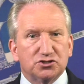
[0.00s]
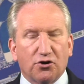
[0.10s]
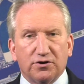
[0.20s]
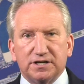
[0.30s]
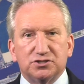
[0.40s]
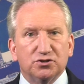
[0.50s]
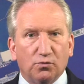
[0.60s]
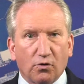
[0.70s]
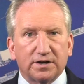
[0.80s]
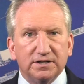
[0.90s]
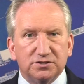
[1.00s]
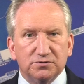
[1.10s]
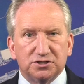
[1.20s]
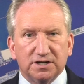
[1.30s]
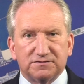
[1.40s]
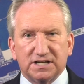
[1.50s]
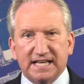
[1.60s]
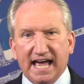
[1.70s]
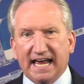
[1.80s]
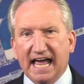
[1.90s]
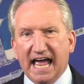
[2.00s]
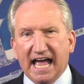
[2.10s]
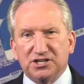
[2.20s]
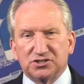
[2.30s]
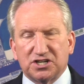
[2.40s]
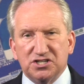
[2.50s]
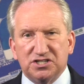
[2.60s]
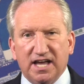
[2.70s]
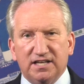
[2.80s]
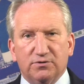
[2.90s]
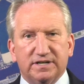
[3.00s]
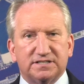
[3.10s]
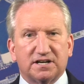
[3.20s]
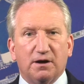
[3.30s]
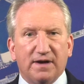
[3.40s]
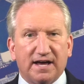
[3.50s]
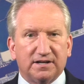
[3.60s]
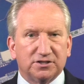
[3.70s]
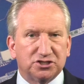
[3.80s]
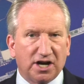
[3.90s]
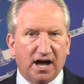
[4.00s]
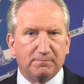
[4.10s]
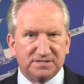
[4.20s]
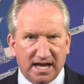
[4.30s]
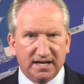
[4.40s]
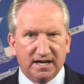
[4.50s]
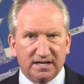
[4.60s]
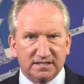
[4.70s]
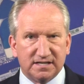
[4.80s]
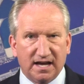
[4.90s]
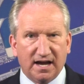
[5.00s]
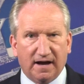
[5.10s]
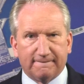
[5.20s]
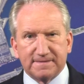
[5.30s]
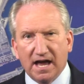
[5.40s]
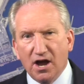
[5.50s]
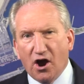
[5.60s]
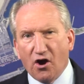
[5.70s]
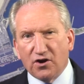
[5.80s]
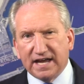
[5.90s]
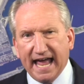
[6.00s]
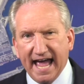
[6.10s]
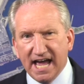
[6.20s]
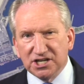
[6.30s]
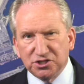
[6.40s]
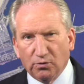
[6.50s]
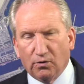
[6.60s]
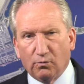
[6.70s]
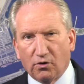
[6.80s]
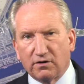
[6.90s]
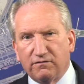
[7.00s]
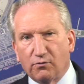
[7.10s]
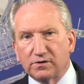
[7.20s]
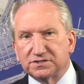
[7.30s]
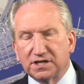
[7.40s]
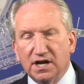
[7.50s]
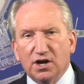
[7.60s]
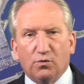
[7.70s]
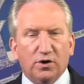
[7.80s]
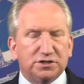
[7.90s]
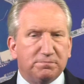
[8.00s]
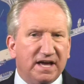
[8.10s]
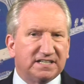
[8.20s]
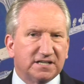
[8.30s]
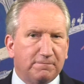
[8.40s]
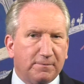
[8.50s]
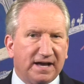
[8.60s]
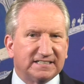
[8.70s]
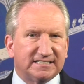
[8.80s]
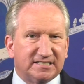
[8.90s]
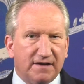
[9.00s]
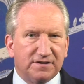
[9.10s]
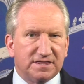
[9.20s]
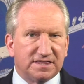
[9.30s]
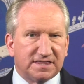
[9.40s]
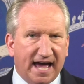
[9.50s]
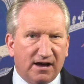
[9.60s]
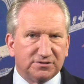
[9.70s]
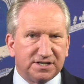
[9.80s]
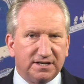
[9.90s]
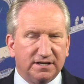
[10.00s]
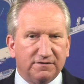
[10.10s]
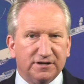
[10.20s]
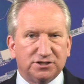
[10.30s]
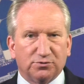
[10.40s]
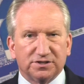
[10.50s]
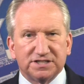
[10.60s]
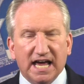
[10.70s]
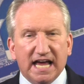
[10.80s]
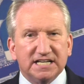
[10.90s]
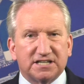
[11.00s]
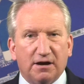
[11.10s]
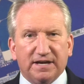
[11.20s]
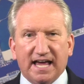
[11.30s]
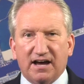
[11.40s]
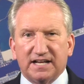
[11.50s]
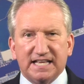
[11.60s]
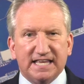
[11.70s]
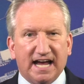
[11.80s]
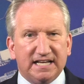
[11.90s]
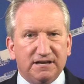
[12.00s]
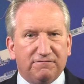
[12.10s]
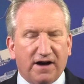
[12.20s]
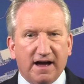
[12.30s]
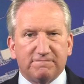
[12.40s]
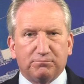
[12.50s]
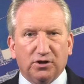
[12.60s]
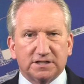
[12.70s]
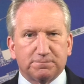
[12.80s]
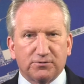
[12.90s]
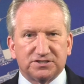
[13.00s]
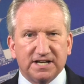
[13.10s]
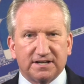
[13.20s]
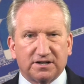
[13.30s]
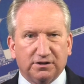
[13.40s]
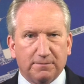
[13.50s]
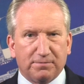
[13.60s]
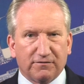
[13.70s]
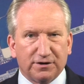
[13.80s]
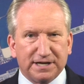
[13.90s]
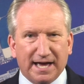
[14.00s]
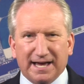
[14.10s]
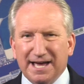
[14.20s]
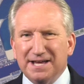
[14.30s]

working 2 shifts a day, and just continuing to come out on the job day in and day out. Our casual workforce, which makes up about 7,000 individuals, is coming out at 95+% clip every day.